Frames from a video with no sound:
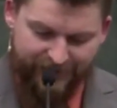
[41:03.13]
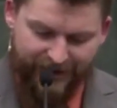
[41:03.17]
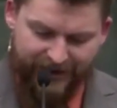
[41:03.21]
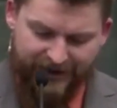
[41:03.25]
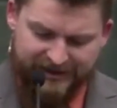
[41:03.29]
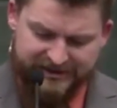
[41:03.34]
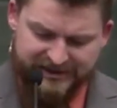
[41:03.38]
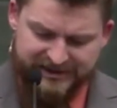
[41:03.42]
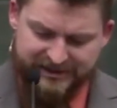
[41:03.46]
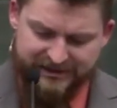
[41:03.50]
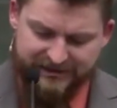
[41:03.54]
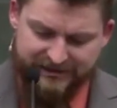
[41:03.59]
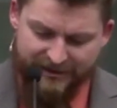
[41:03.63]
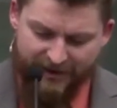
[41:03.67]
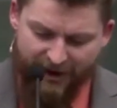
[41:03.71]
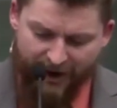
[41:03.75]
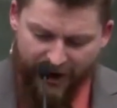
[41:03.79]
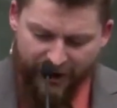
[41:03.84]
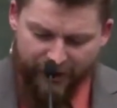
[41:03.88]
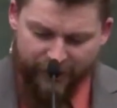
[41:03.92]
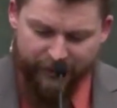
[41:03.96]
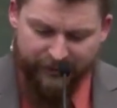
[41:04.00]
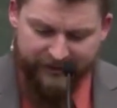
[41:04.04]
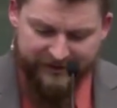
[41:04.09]
I see the
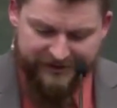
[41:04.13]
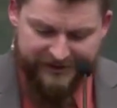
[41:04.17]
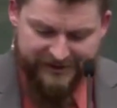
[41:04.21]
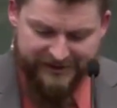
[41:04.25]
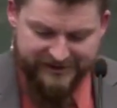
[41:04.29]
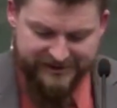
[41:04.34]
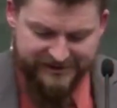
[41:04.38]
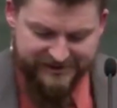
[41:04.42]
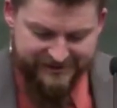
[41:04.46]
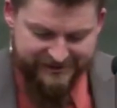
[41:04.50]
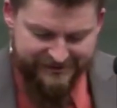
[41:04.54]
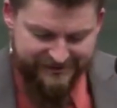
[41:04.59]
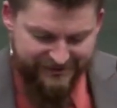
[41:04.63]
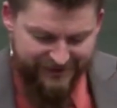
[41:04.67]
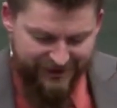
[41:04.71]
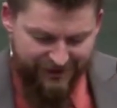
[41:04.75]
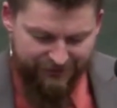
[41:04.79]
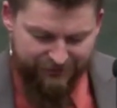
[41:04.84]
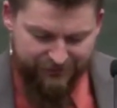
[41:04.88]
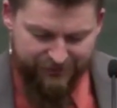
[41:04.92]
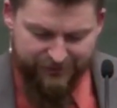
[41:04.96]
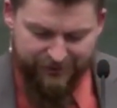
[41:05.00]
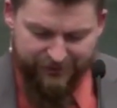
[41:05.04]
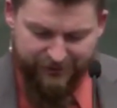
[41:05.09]
awkwardness
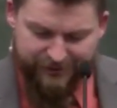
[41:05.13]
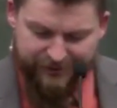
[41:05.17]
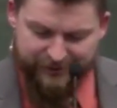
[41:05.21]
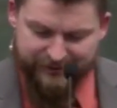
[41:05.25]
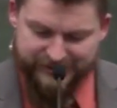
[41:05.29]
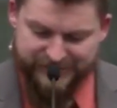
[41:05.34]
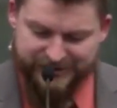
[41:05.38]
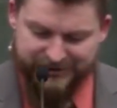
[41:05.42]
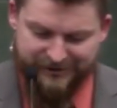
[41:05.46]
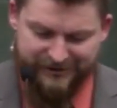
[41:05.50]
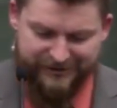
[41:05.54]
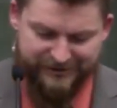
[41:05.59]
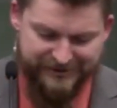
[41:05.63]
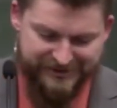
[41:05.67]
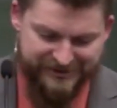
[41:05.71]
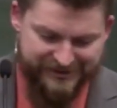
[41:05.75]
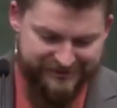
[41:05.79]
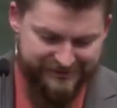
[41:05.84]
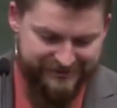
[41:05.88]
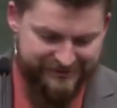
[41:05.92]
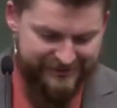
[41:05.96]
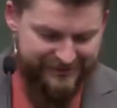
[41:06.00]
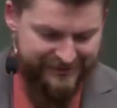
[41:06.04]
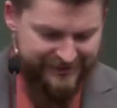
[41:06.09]
of a local
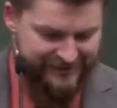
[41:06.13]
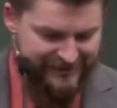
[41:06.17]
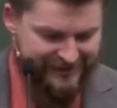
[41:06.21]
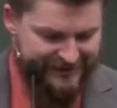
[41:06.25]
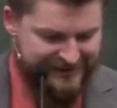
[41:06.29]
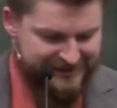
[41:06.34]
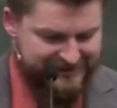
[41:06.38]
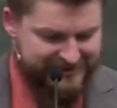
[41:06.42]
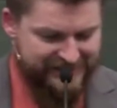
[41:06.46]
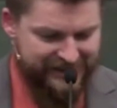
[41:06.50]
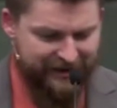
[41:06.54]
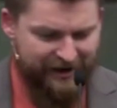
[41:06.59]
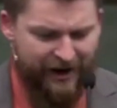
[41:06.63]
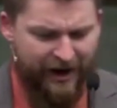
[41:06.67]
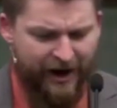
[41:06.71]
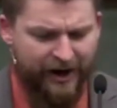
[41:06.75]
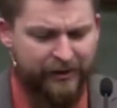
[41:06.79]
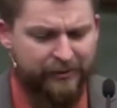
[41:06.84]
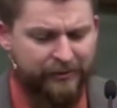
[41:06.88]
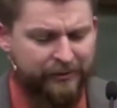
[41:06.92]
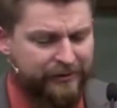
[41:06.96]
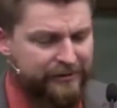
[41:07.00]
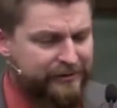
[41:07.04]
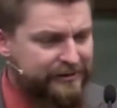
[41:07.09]
church. I say
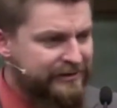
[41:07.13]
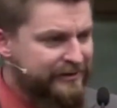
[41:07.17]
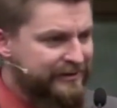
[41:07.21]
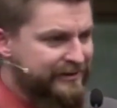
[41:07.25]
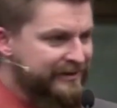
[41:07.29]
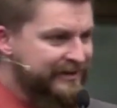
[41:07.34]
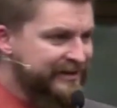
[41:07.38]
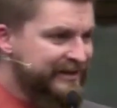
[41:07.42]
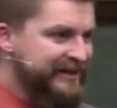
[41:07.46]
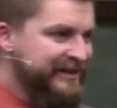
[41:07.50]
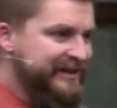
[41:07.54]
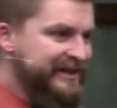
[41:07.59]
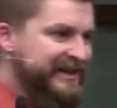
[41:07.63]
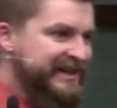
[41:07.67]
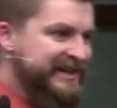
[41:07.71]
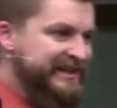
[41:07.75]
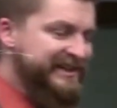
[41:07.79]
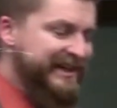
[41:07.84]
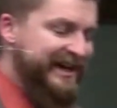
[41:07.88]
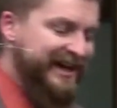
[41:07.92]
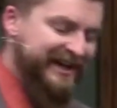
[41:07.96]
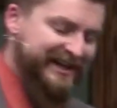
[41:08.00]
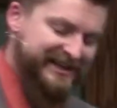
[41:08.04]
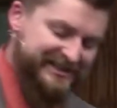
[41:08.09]
awkward.
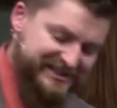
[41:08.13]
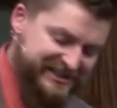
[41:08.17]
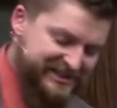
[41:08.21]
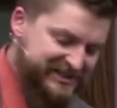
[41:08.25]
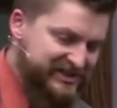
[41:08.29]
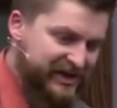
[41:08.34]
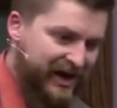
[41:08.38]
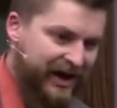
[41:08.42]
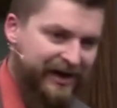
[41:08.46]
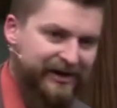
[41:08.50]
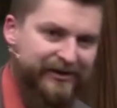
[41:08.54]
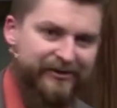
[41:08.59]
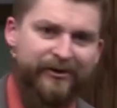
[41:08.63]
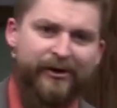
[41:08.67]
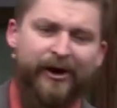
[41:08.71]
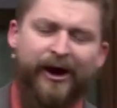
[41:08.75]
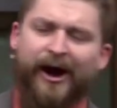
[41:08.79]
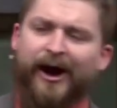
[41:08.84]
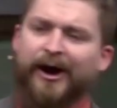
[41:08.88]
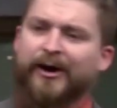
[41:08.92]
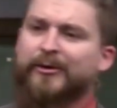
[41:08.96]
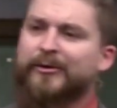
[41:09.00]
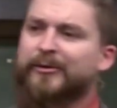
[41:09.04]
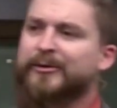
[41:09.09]
Yeah, that's the title,
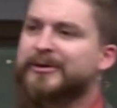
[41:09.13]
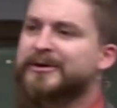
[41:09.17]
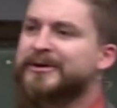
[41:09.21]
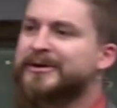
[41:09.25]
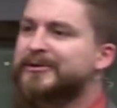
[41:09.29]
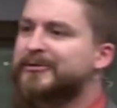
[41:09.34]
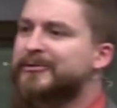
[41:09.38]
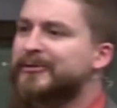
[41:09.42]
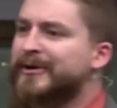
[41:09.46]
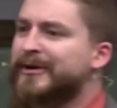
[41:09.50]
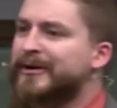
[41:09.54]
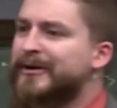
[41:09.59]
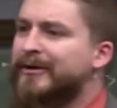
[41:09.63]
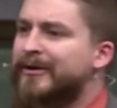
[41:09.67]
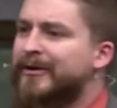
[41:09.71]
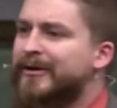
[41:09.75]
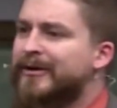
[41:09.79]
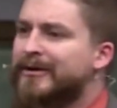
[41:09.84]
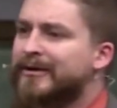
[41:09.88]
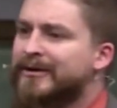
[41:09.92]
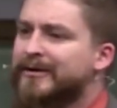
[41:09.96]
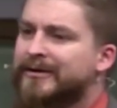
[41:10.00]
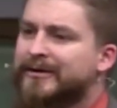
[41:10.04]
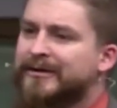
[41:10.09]
awkward and
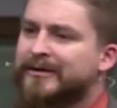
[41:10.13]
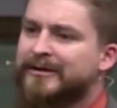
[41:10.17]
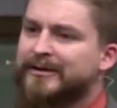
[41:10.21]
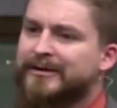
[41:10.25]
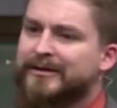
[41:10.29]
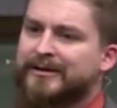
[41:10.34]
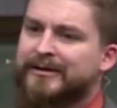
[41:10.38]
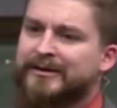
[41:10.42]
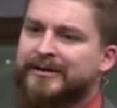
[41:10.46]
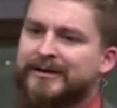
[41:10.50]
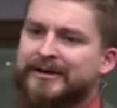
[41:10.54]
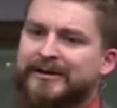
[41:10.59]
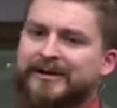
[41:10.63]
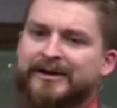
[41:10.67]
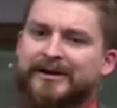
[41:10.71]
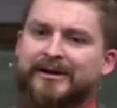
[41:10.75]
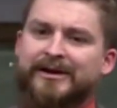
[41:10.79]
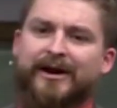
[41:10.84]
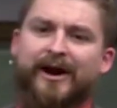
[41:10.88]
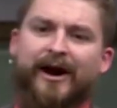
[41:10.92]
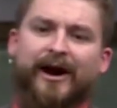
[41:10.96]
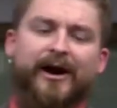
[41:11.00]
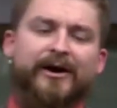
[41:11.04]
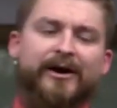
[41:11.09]
real.
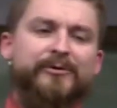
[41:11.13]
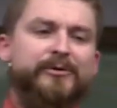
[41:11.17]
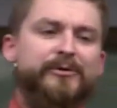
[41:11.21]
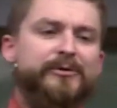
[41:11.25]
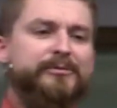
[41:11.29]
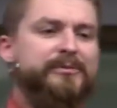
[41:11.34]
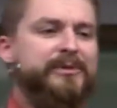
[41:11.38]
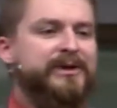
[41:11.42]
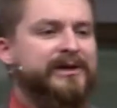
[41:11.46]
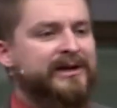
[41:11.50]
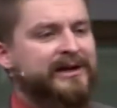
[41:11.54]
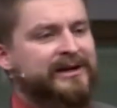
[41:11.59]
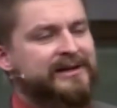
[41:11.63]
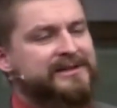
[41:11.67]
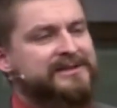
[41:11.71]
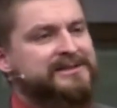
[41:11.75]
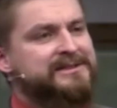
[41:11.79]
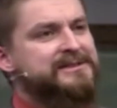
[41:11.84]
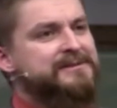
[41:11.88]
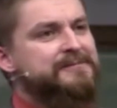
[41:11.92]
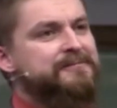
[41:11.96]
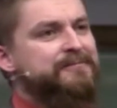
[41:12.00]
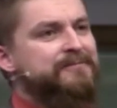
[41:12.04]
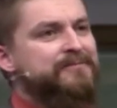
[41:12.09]
Awkward
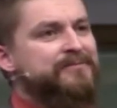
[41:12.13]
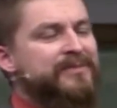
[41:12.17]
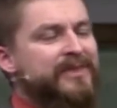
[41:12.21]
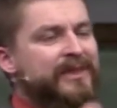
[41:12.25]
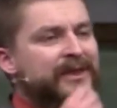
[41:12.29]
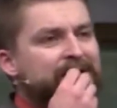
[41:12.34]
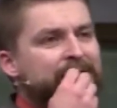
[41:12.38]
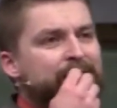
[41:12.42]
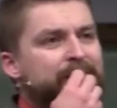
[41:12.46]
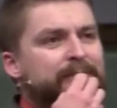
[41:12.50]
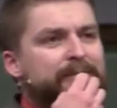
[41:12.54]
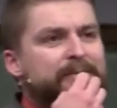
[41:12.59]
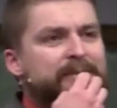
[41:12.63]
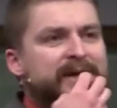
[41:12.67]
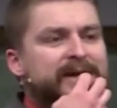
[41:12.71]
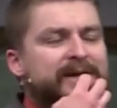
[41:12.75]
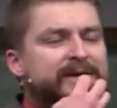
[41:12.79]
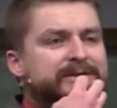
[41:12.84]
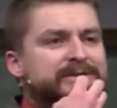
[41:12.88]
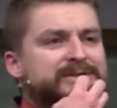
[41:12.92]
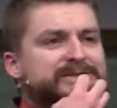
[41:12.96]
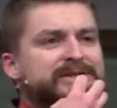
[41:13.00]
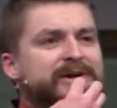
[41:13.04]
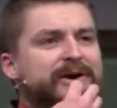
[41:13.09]
because when
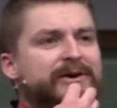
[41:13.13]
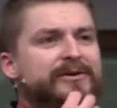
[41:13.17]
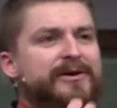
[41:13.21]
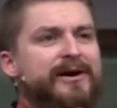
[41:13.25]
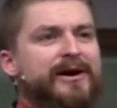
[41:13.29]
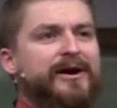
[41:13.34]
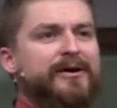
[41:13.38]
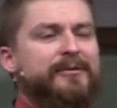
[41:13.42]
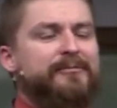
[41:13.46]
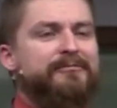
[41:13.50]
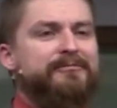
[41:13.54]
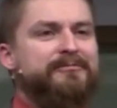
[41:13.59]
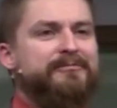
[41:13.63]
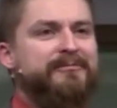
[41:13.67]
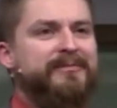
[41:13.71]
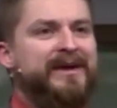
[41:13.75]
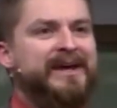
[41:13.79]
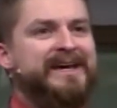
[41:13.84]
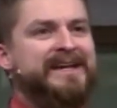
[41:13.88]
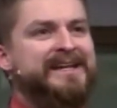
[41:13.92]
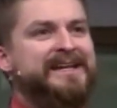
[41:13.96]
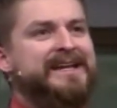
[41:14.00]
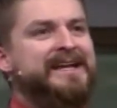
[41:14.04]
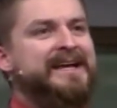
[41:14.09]
Peter showed up,
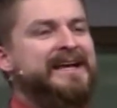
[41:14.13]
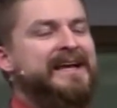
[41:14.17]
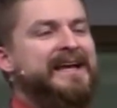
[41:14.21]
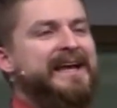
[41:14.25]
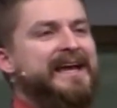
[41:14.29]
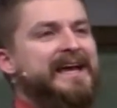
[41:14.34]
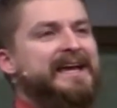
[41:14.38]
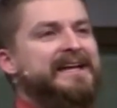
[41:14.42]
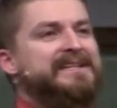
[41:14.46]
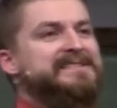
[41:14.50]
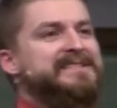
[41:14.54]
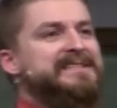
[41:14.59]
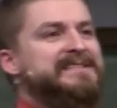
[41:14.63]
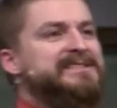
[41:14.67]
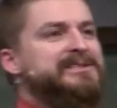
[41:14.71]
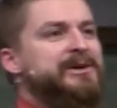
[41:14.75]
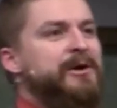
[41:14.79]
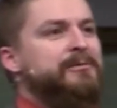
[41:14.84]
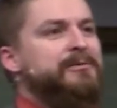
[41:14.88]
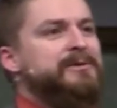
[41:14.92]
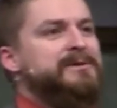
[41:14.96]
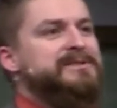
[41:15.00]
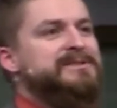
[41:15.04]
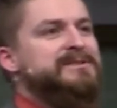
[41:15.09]
man, it's
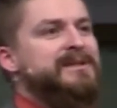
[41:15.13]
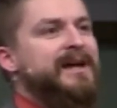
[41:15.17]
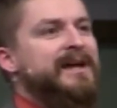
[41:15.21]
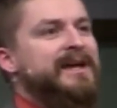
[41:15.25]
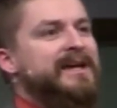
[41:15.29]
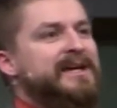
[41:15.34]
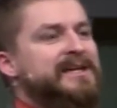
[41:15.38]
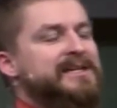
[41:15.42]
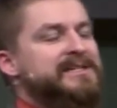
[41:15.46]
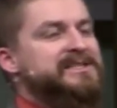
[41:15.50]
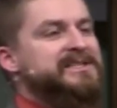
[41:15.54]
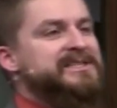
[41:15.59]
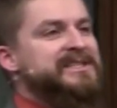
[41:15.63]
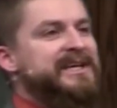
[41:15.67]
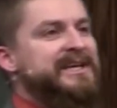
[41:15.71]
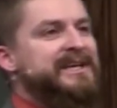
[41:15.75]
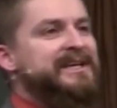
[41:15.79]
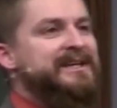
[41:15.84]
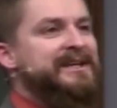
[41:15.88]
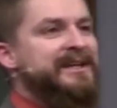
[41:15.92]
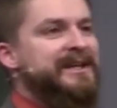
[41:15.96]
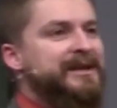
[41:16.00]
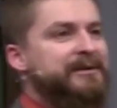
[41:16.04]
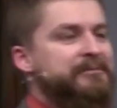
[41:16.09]
almost like a
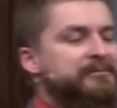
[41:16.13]
scene in